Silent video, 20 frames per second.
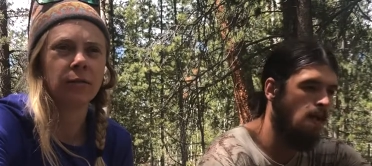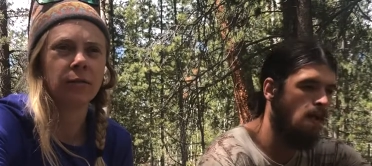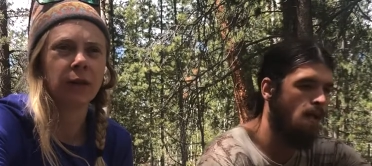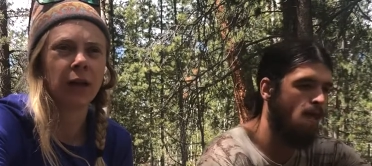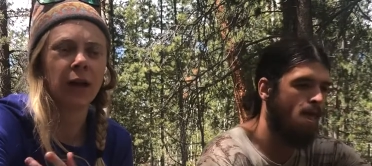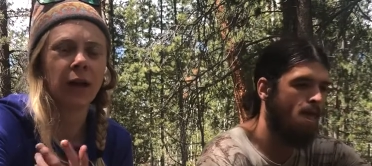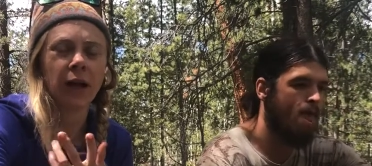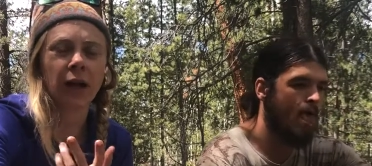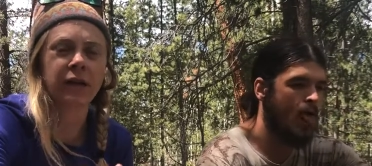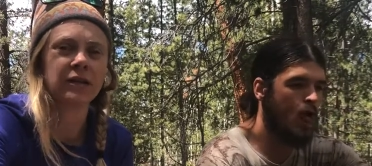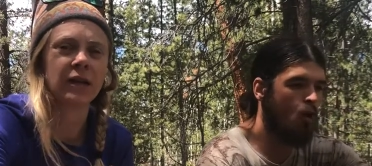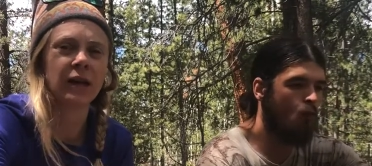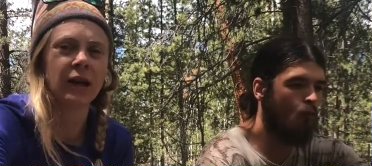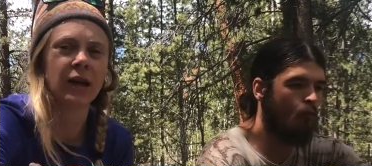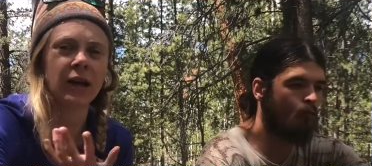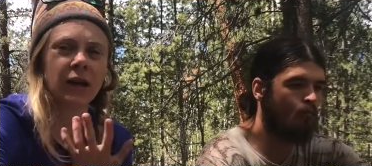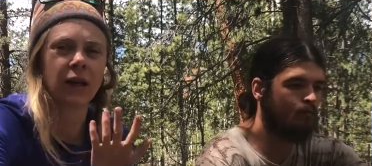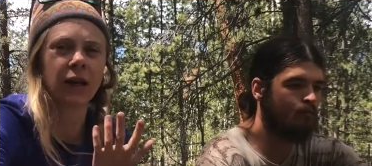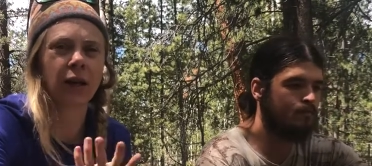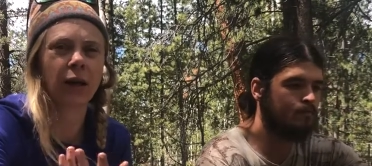Speaker 1: being
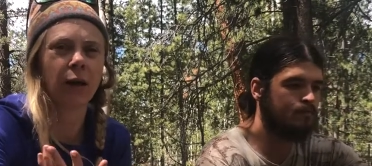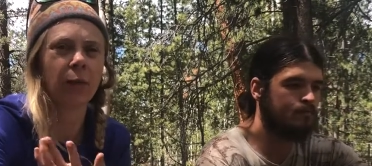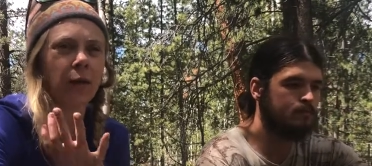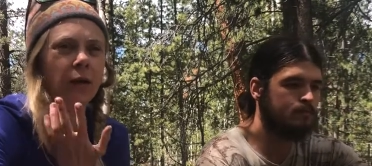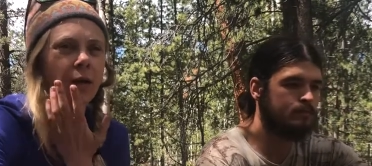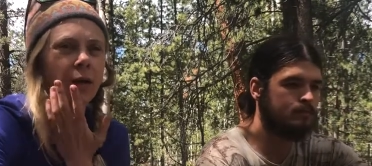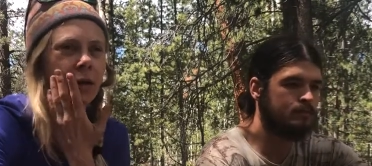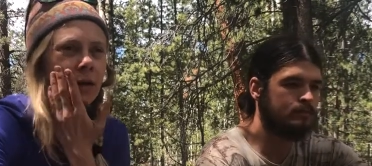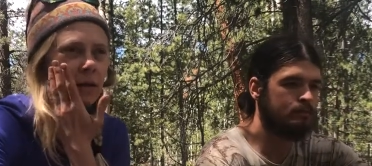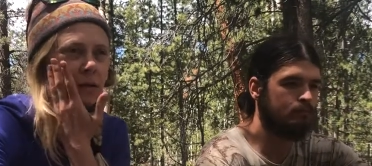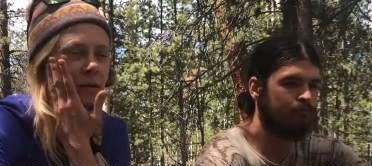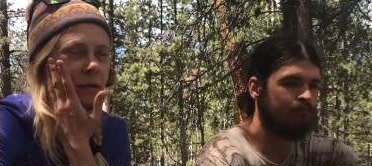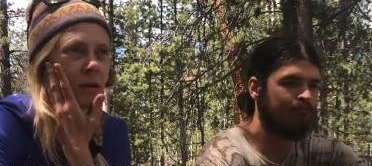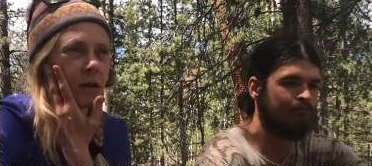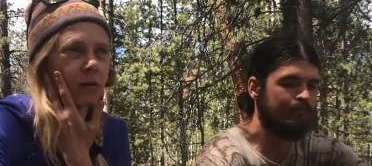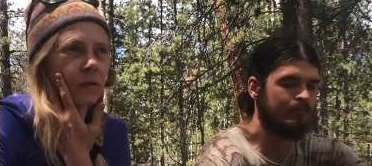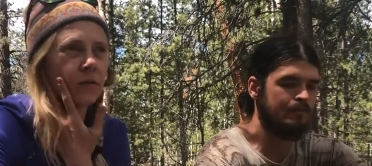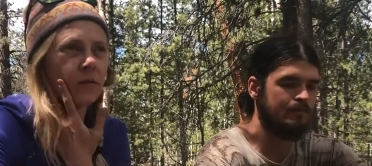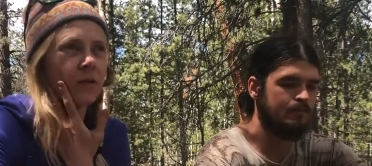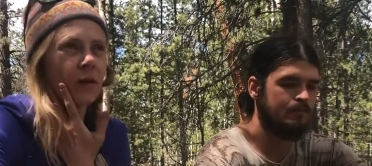outside and camping and stuff,